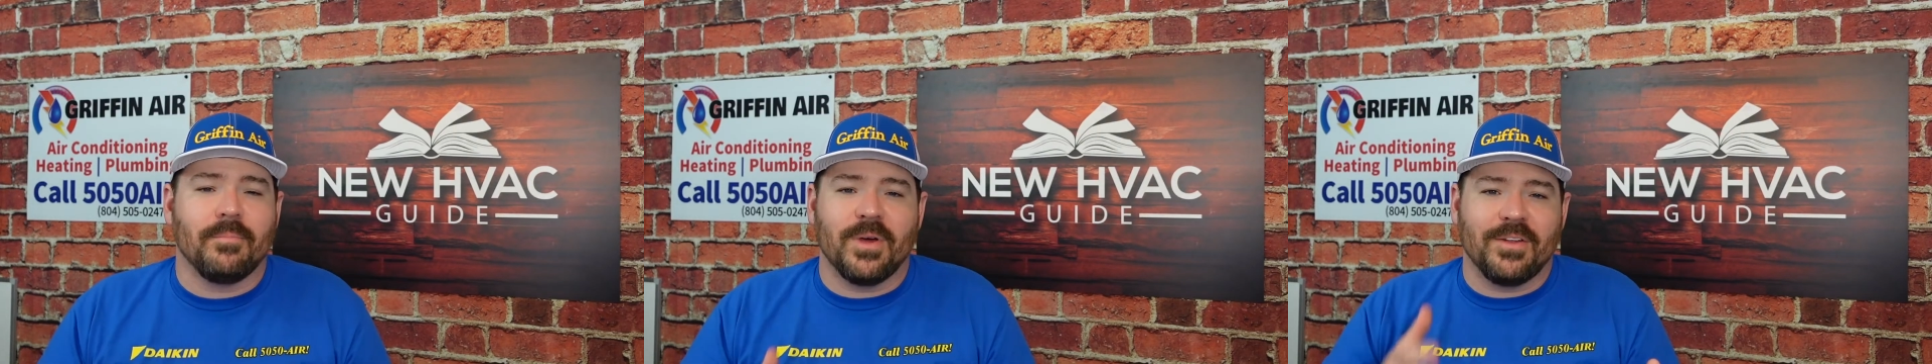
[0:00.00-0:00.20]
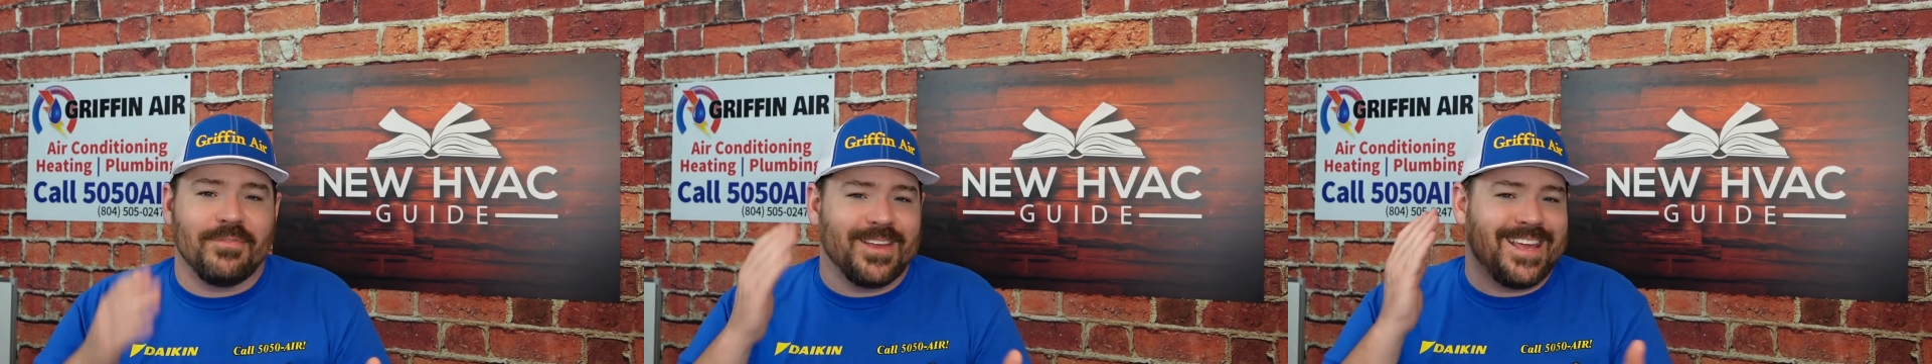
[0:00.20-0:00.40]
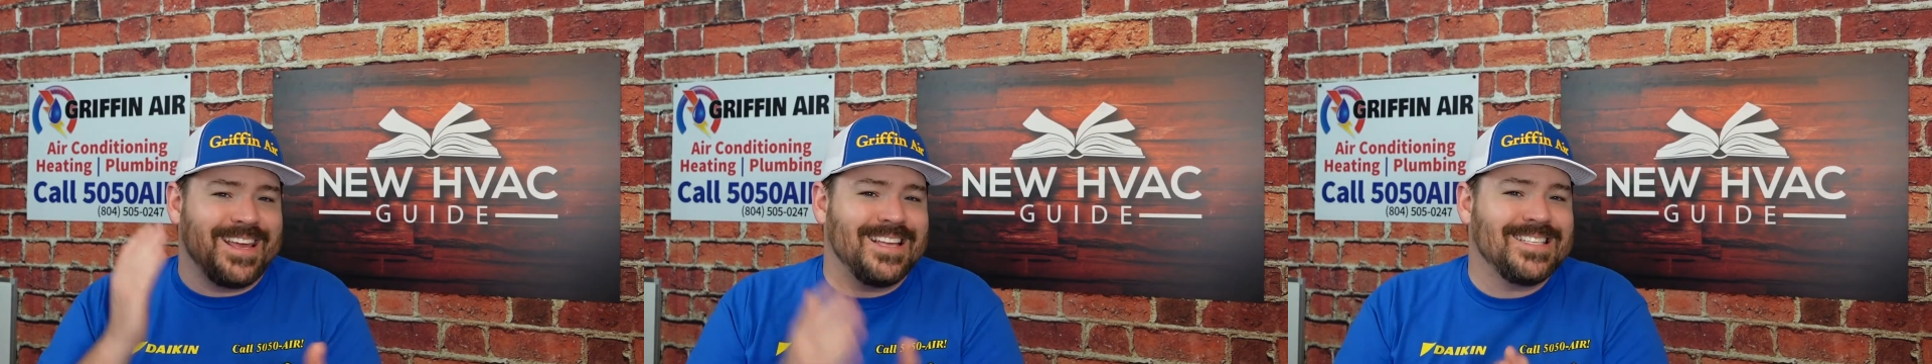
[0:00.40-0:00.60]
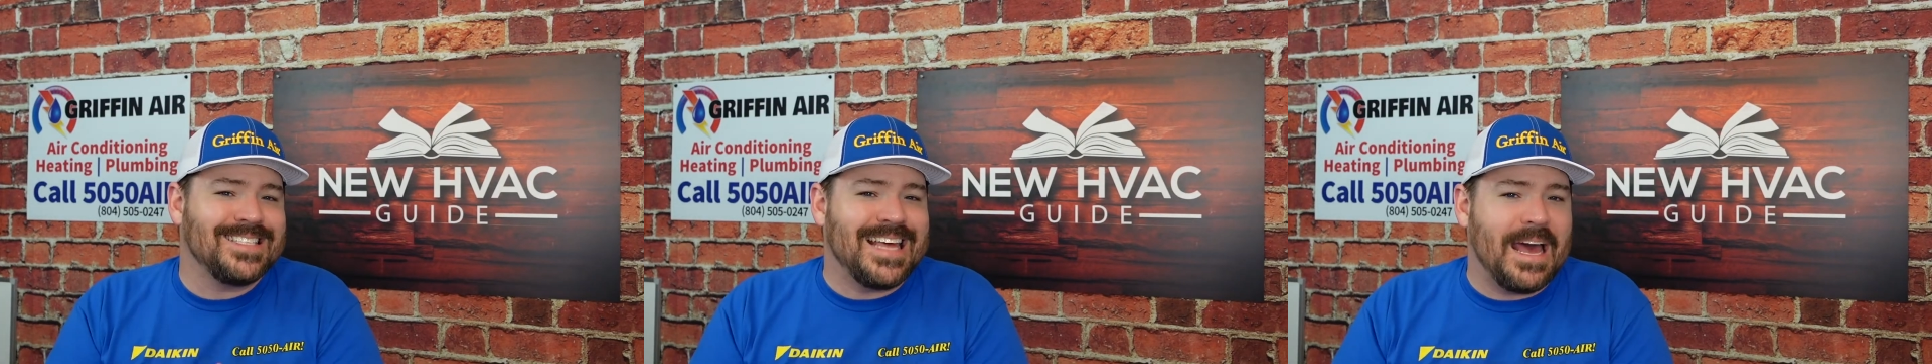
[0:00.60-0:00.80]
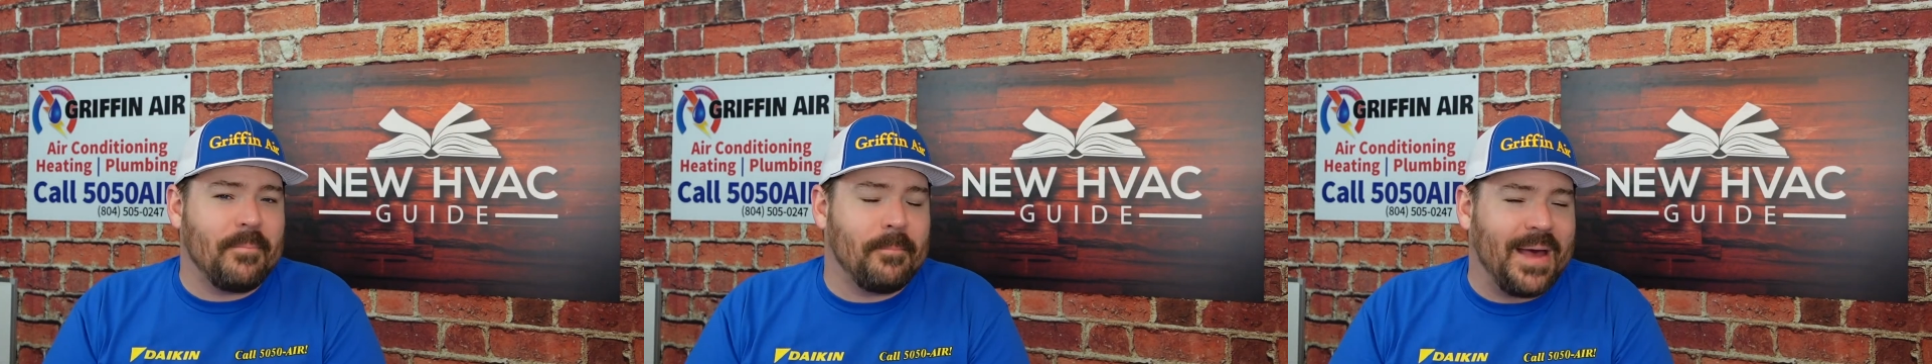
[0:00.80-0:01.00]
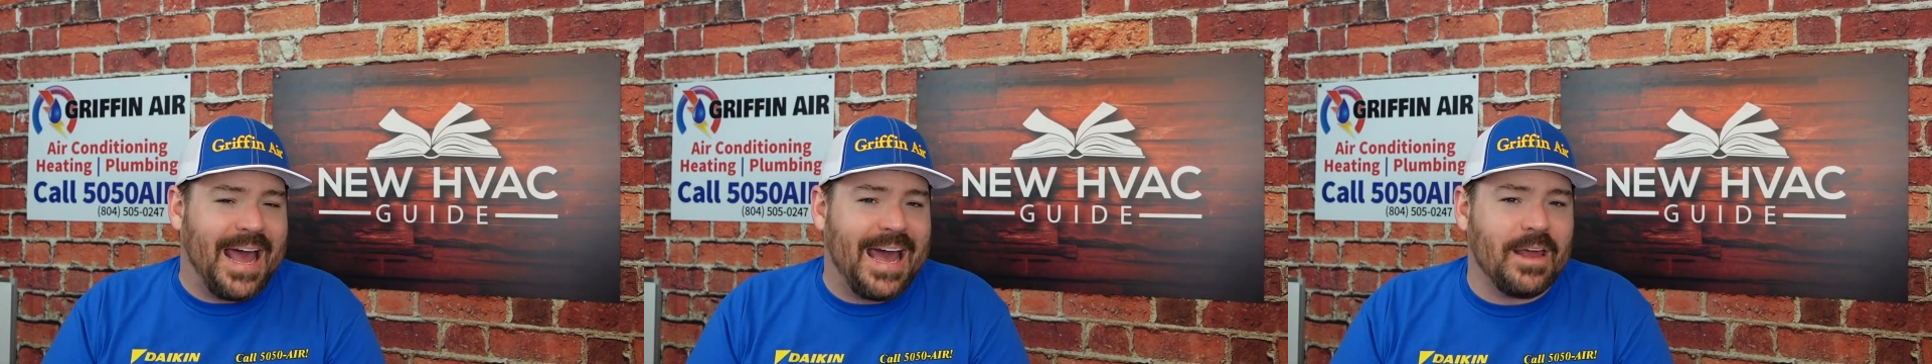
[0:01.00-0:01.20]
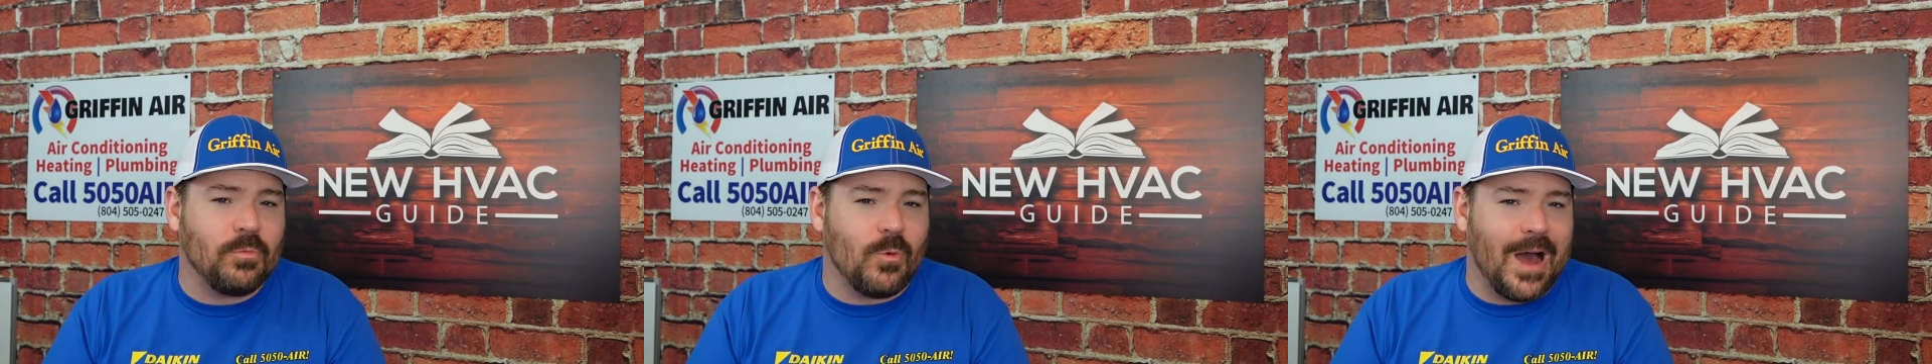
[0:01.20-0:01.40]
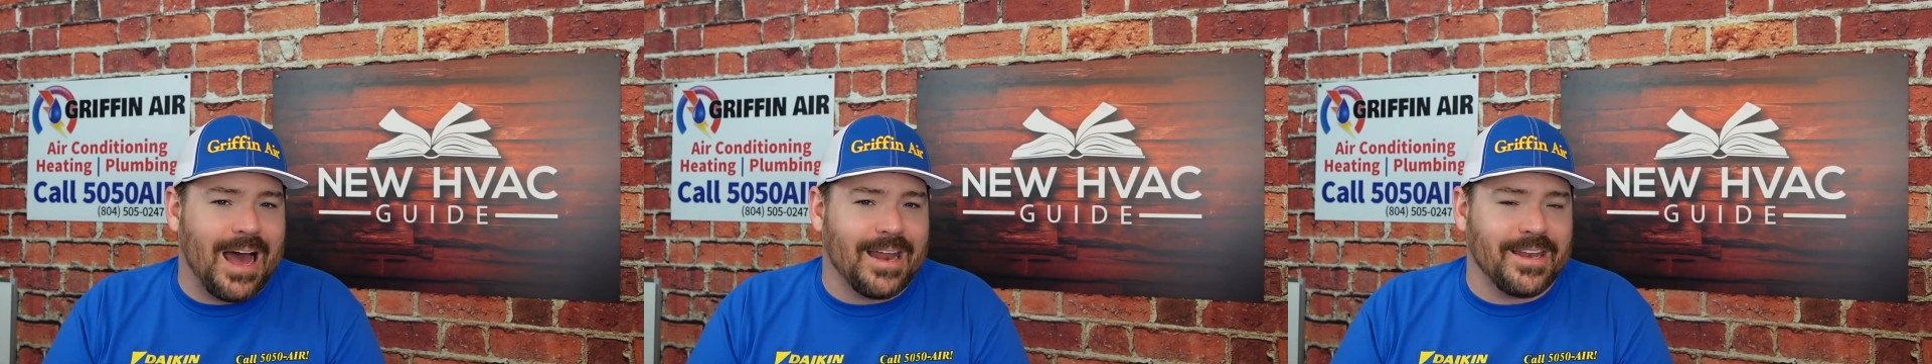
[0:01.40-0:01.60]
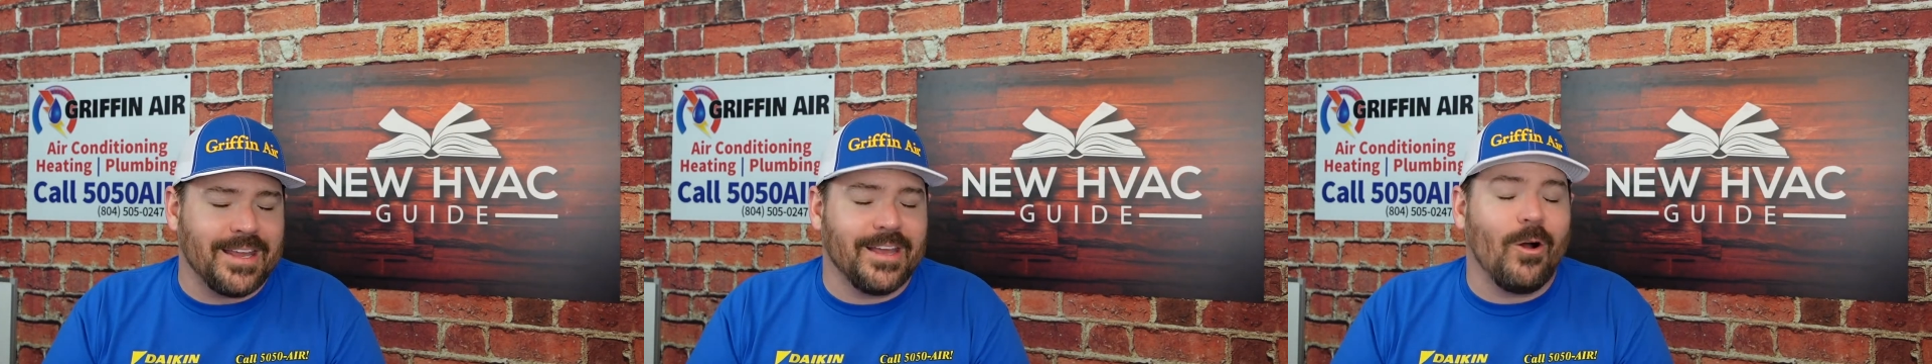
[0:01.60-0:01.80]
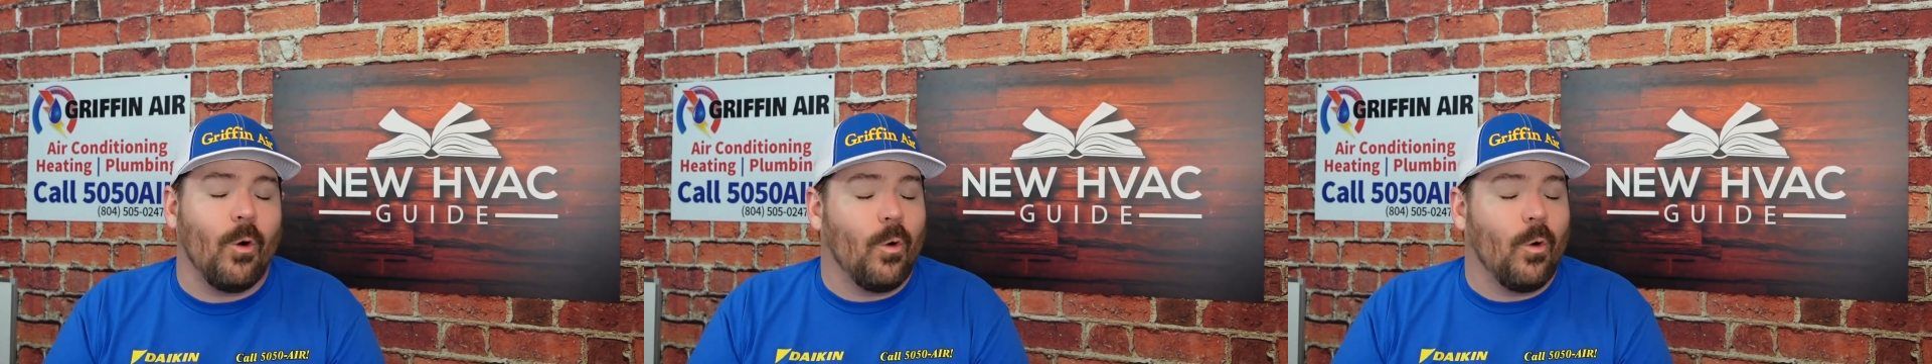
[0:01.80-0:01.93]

But if it hits that bad winding